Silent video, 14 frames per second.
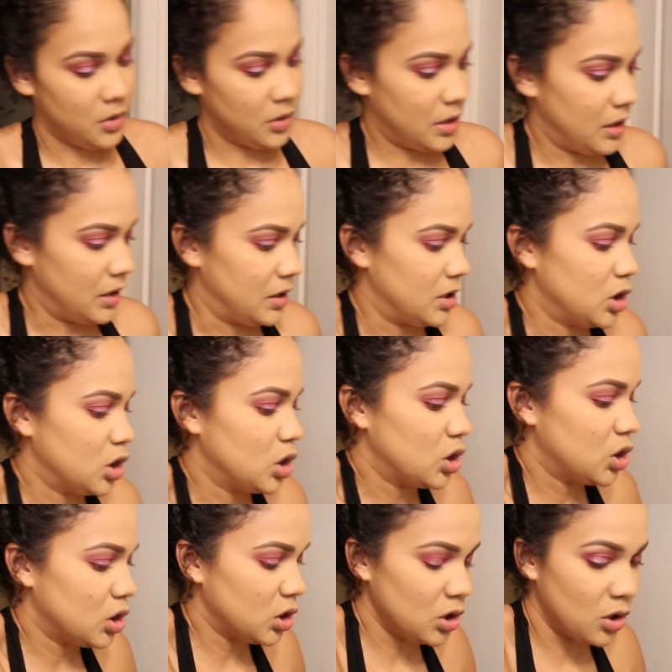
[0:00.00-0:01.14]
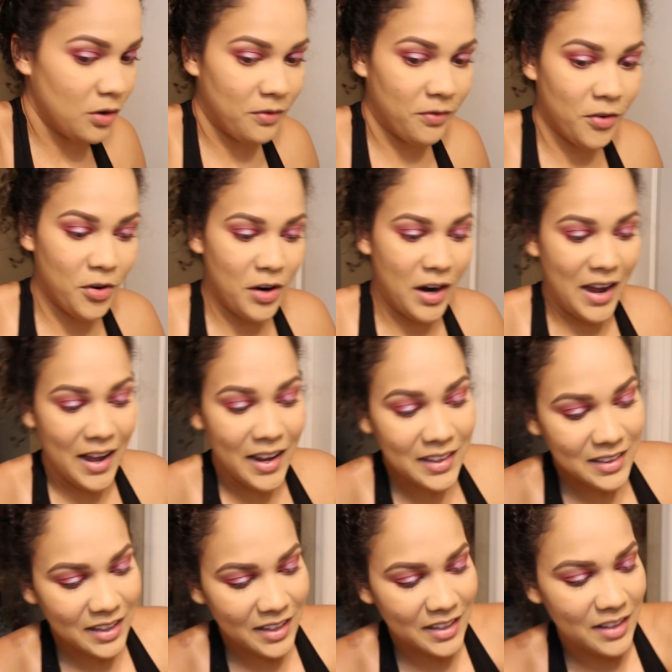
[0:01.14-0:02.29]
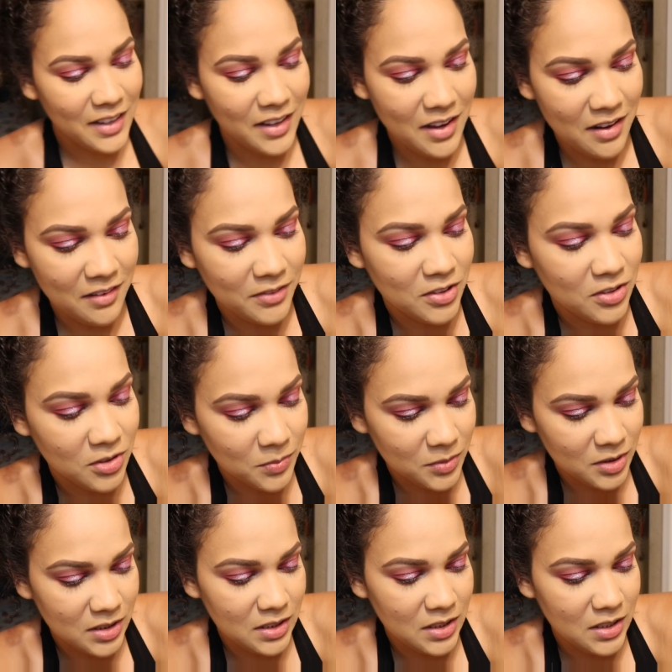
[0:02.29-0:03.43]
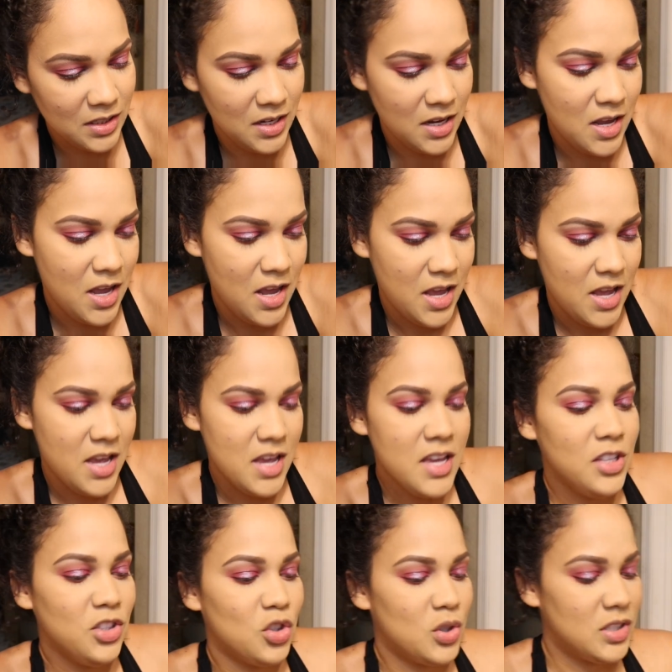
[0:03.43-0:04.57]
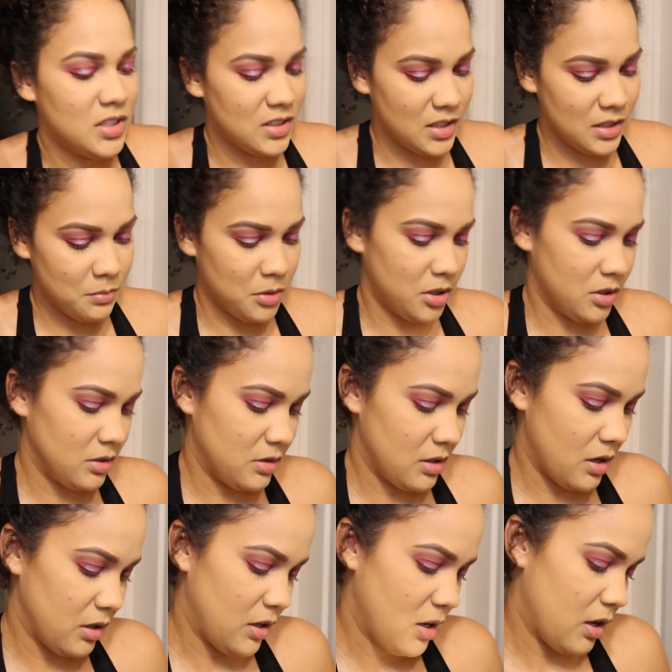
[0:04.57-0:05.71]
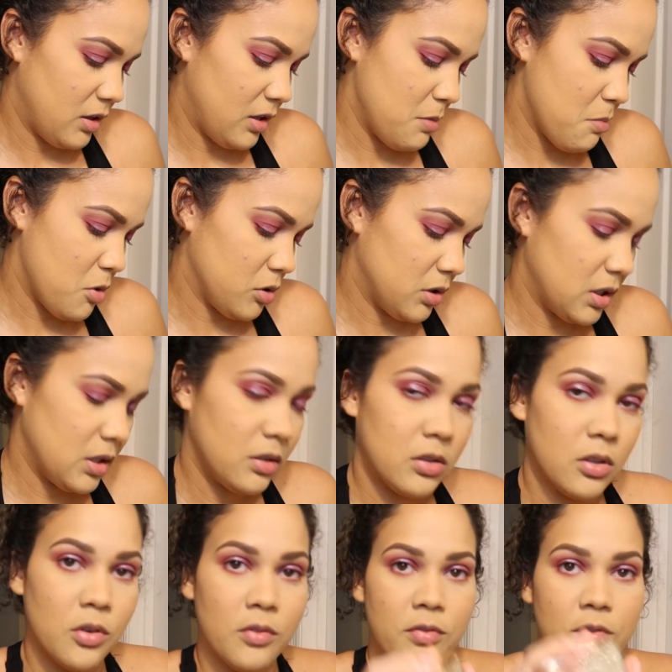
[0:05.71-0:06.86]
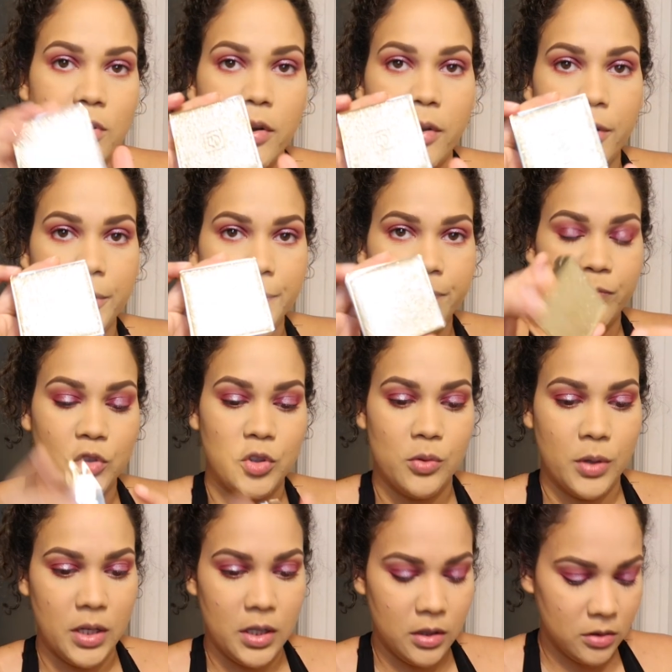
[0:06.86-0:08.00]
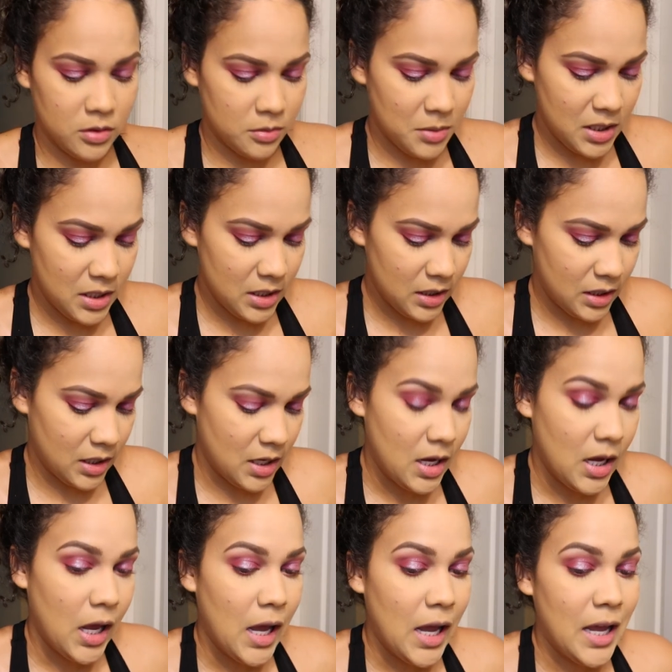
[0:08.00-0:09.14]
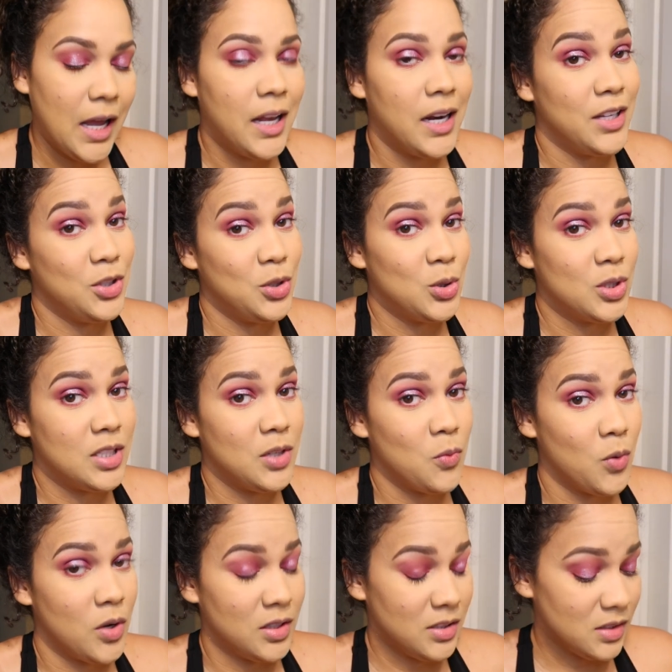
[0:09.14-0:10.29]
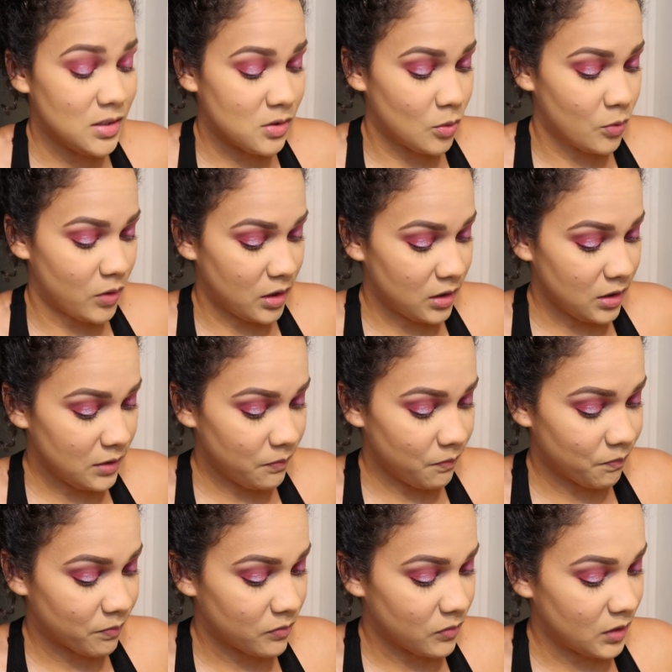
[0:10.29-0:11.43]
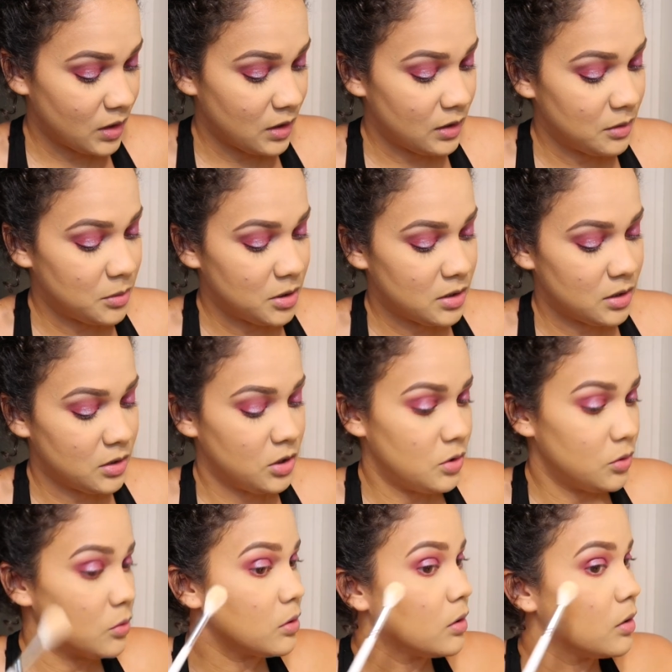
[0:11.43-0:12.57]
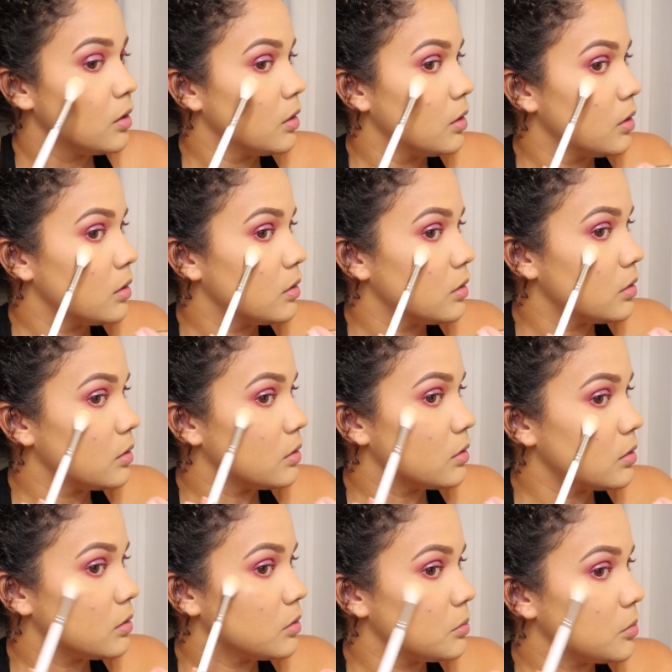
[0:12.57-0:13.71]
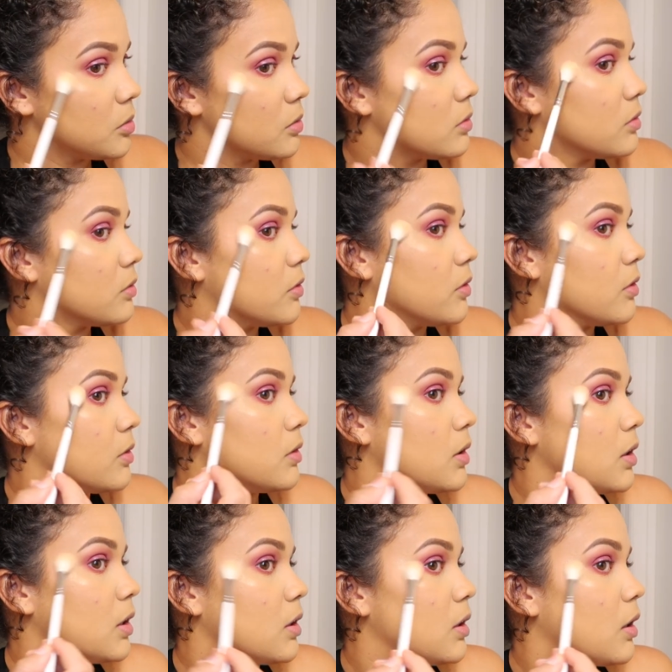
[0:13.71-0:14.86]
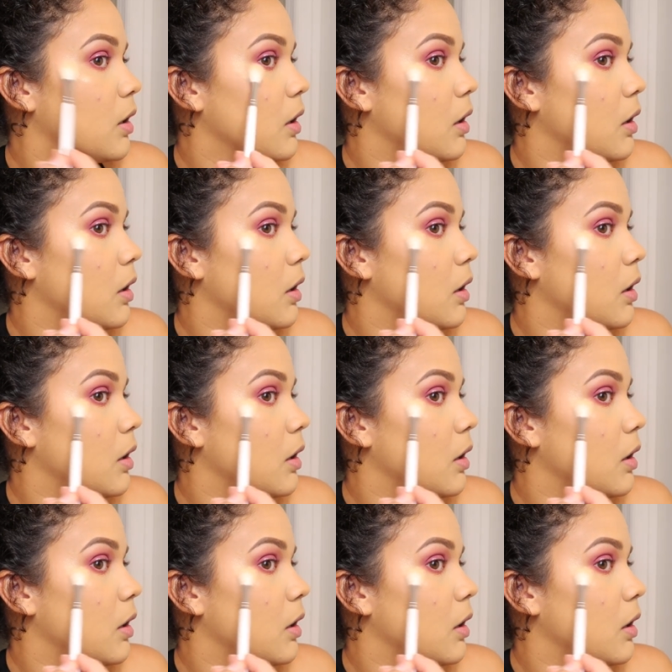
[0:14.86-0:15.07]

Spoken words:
Okay, so for highlight, I have something interesting because I got the Molten Glow from Jouer Cosmetics, and I used it once already, and let me tell you, this is beautiful. Like,